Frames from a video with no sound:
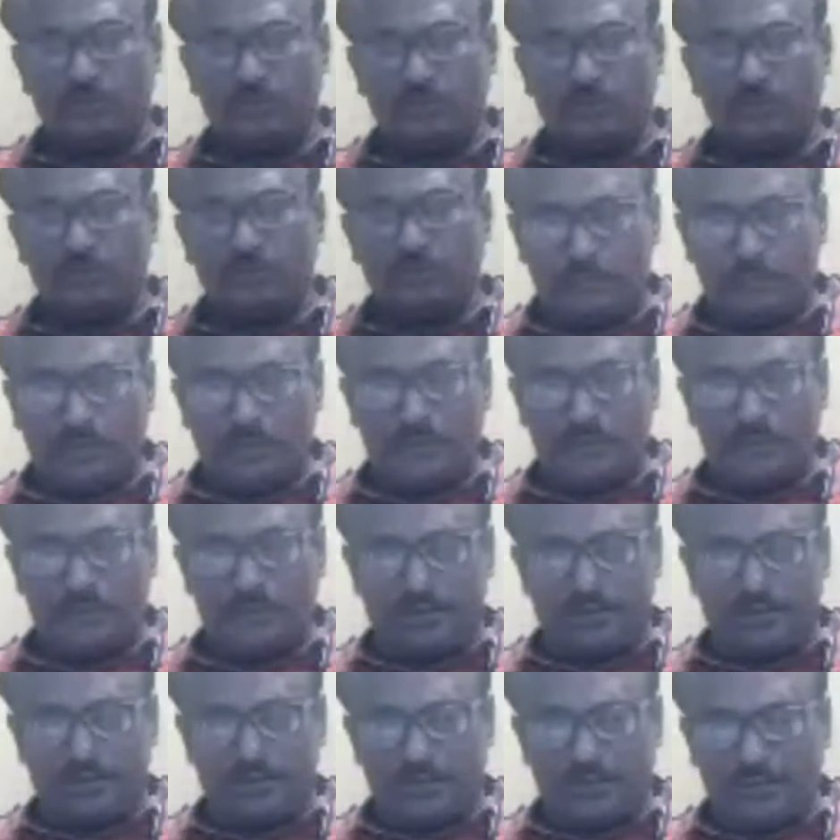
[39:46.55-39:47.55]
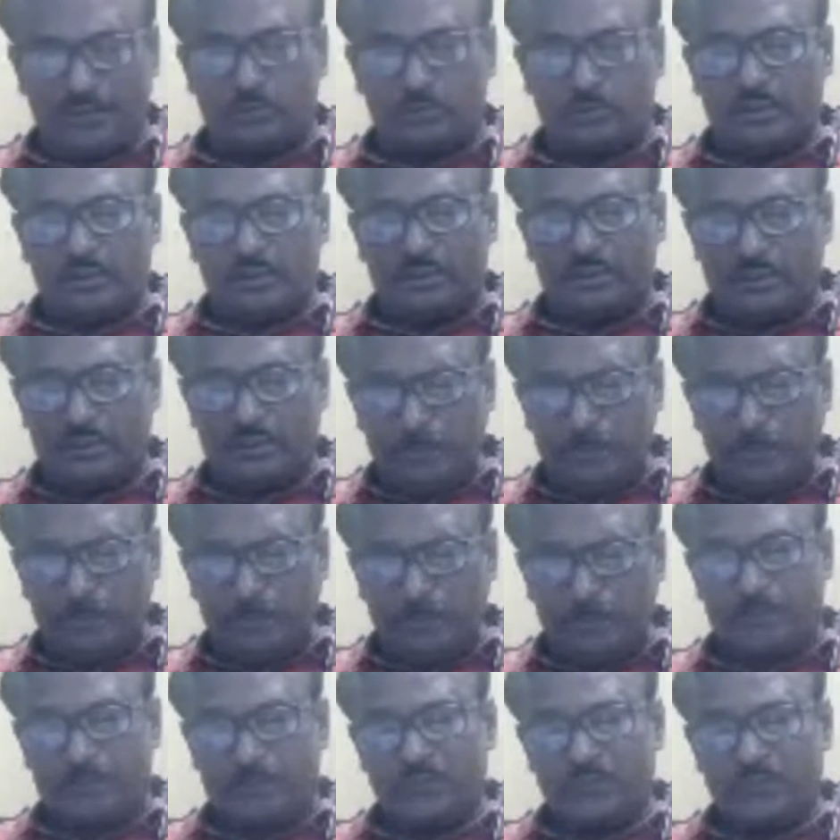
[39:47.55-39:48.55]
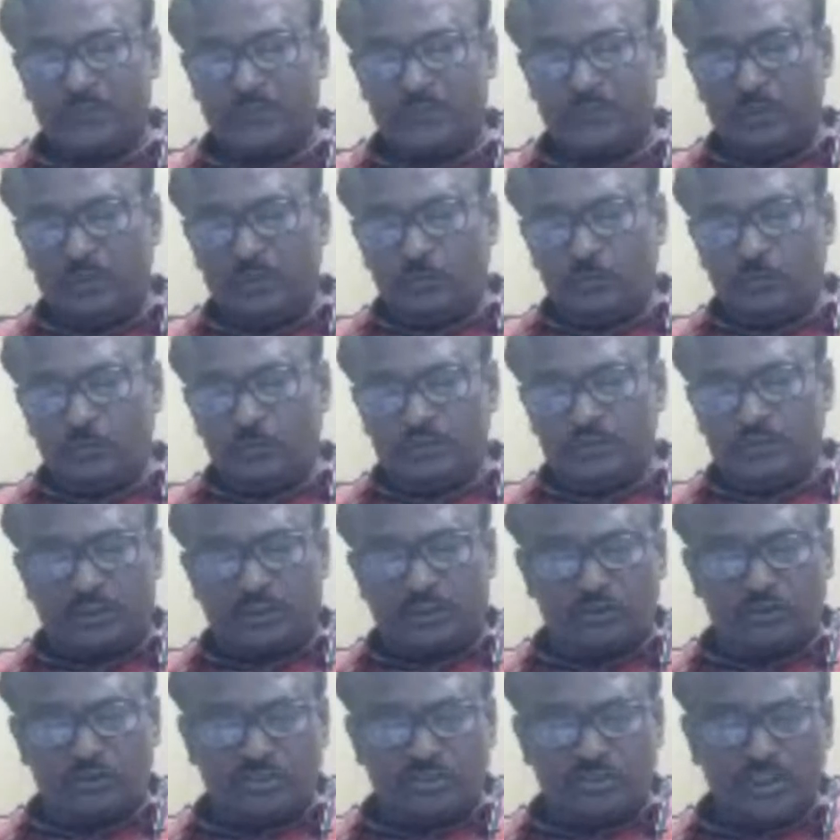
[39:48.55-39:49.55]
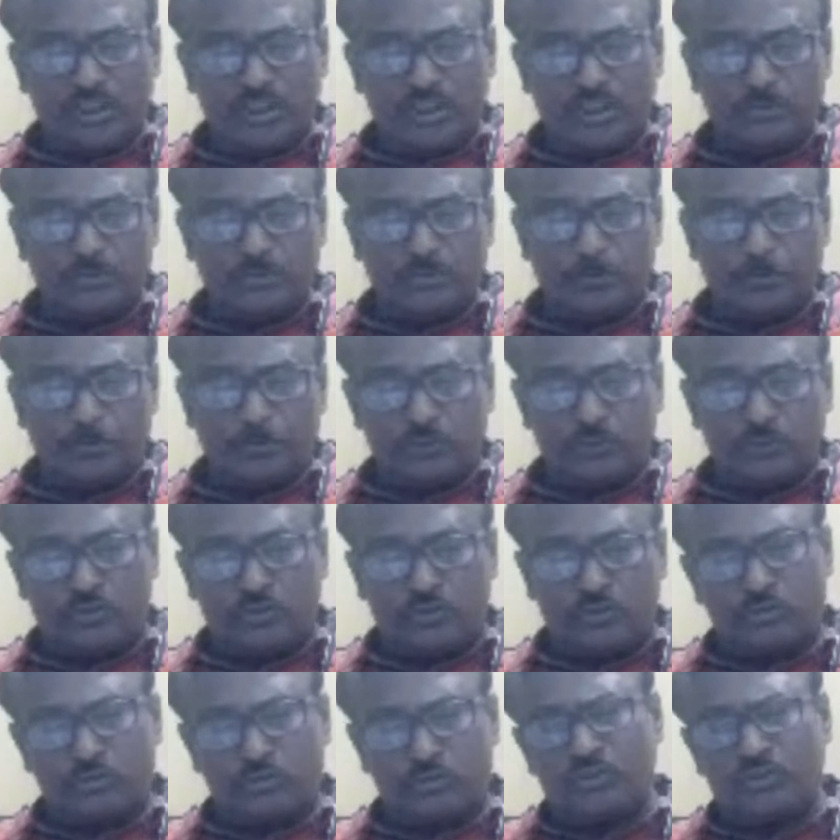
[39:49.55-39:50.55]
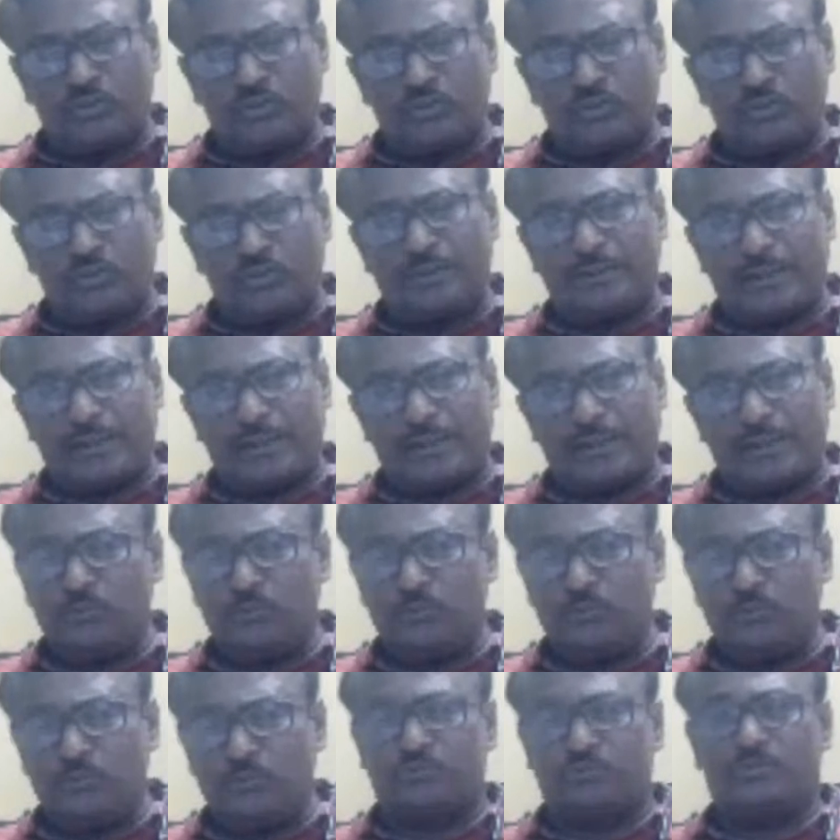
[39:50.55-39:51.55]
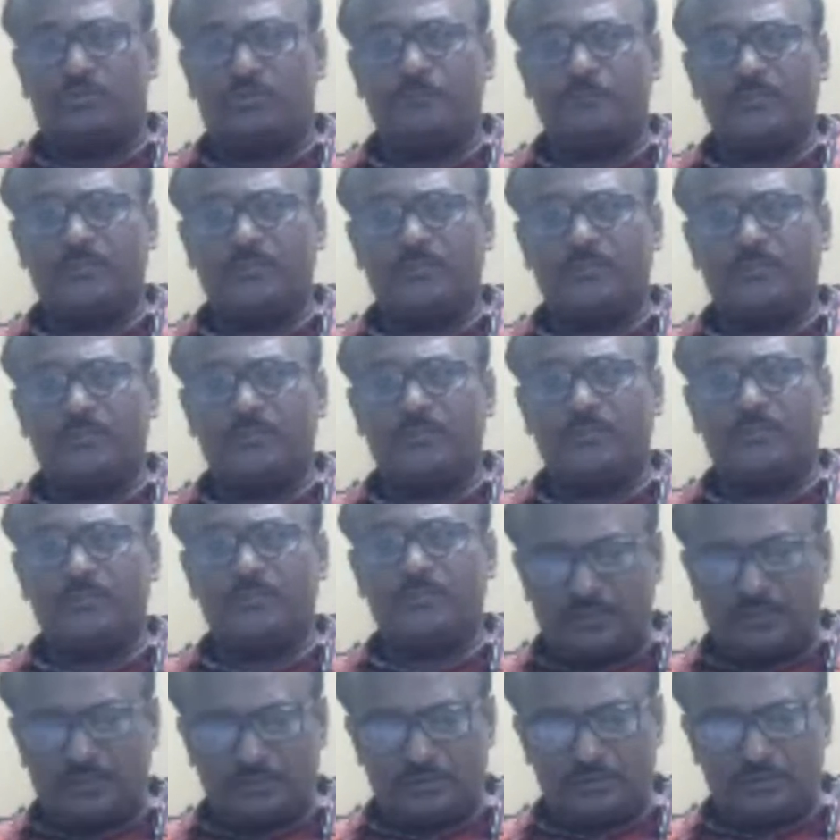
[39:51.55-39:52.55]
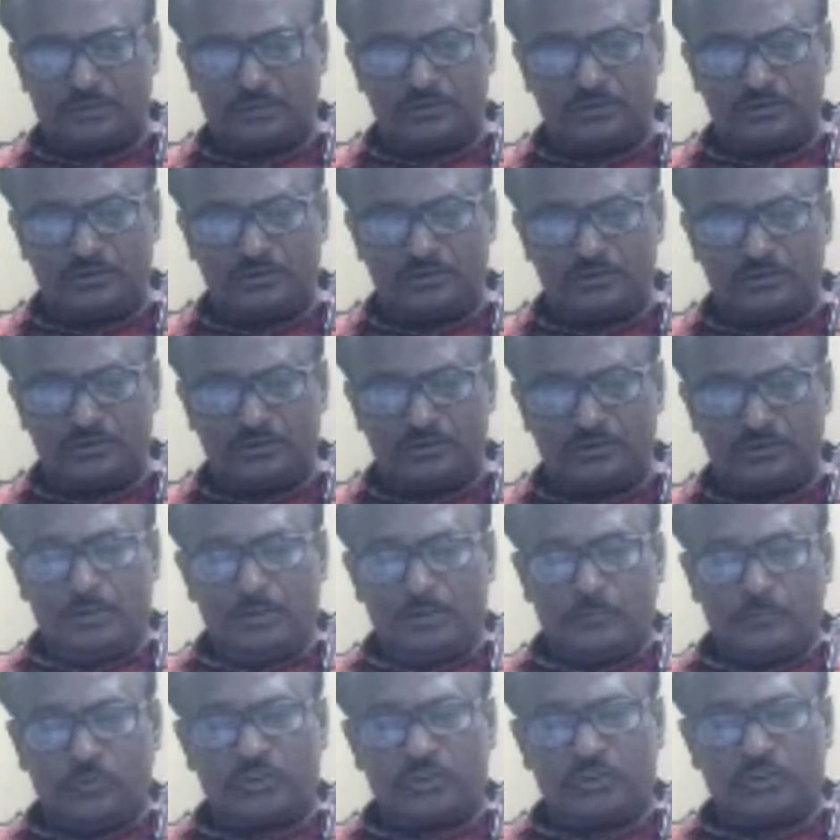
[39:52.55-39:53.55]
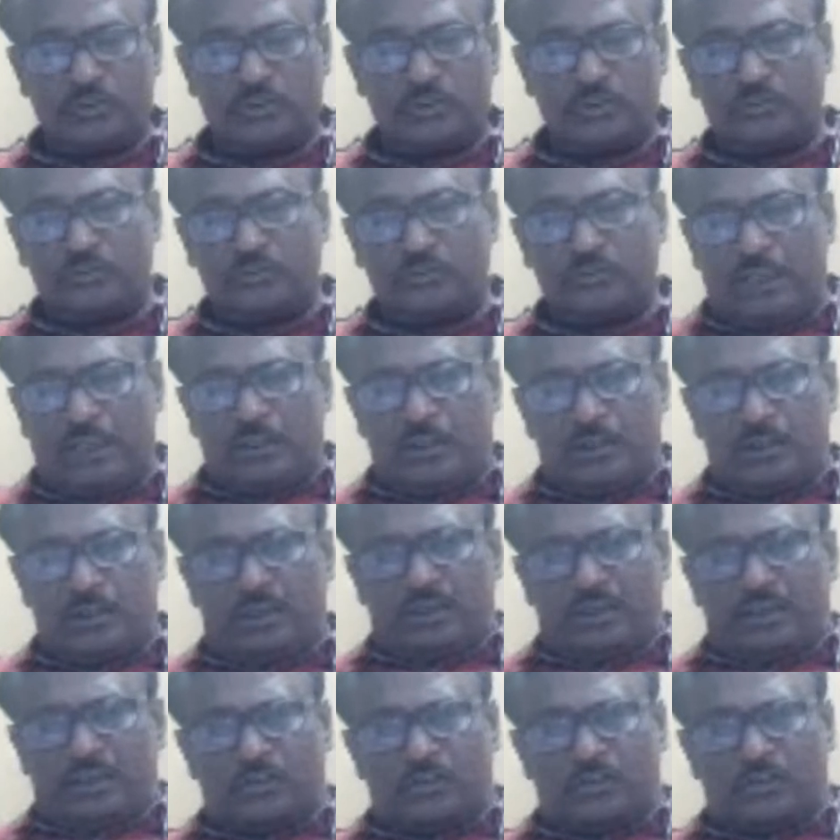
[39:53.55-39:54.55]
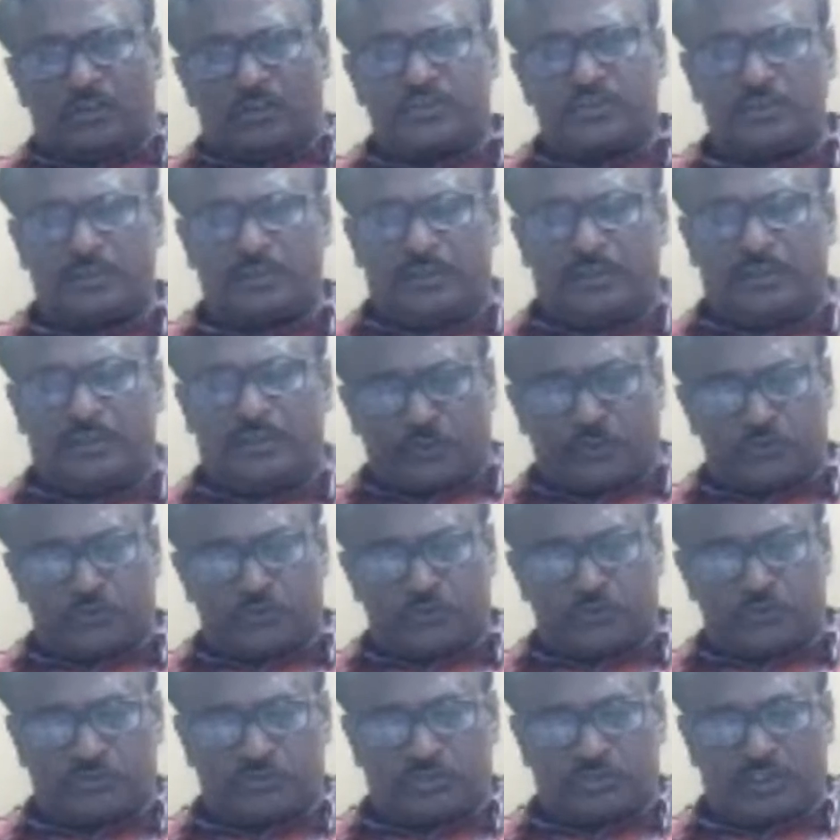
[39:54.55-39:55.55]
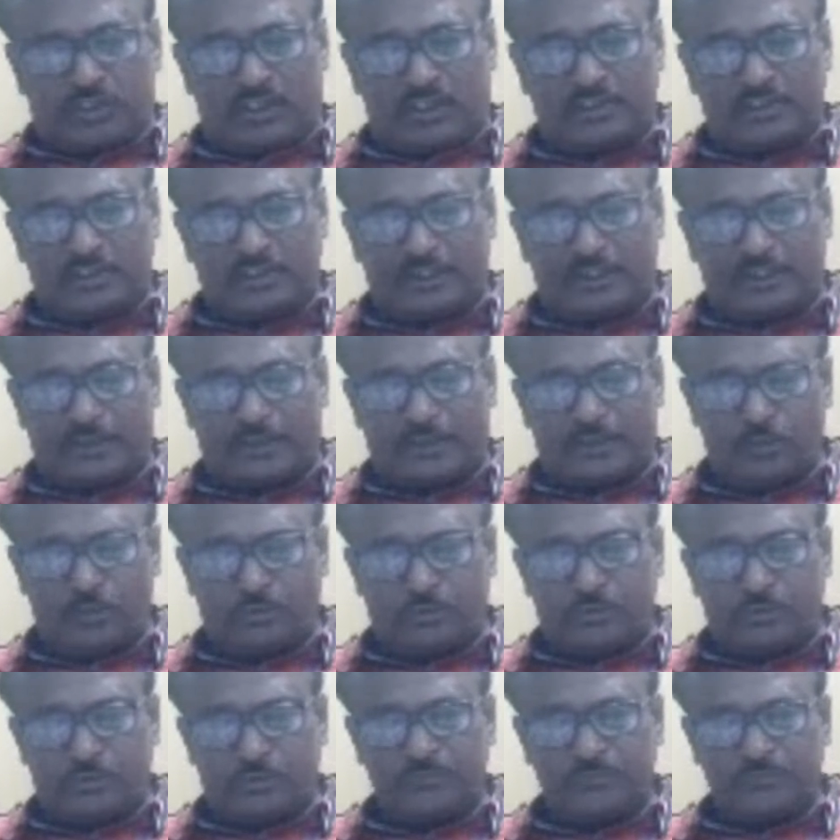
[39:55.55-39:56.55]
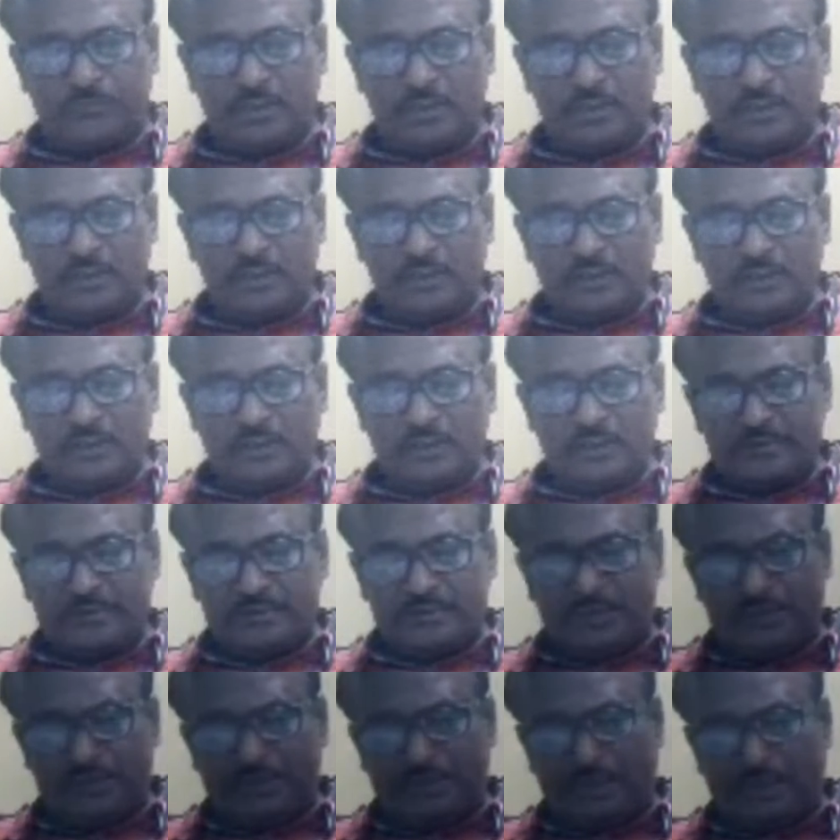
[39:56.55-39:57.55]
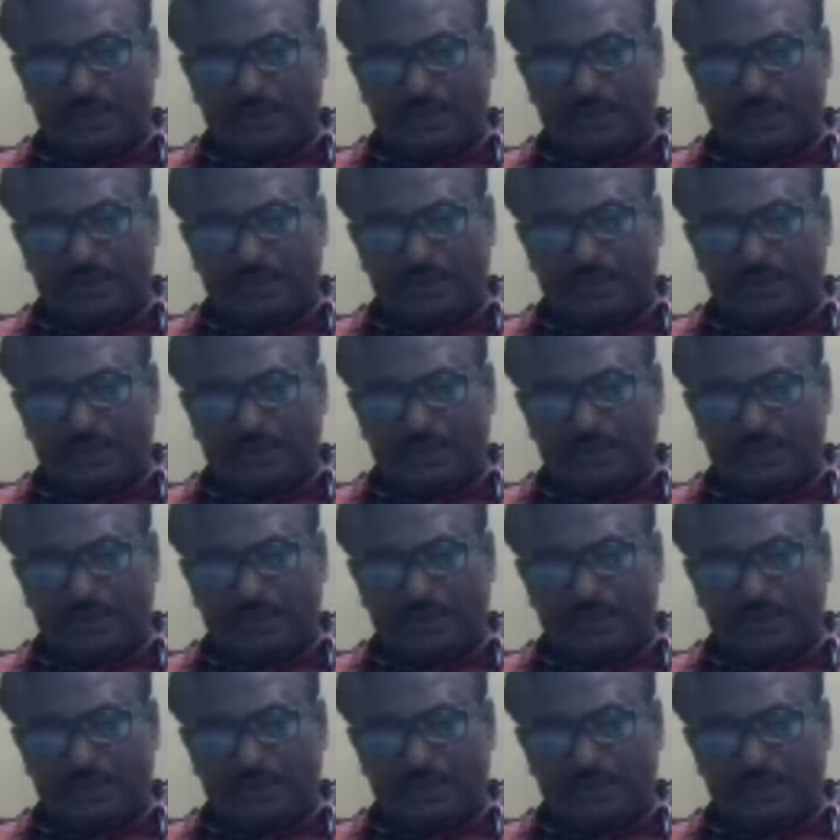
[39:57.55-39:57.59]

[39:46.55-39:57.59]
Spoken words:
notified by the High Court. It may, with the consent of the prosecution and the accused, that session judge, with the consent of the prosecution and the accused, sit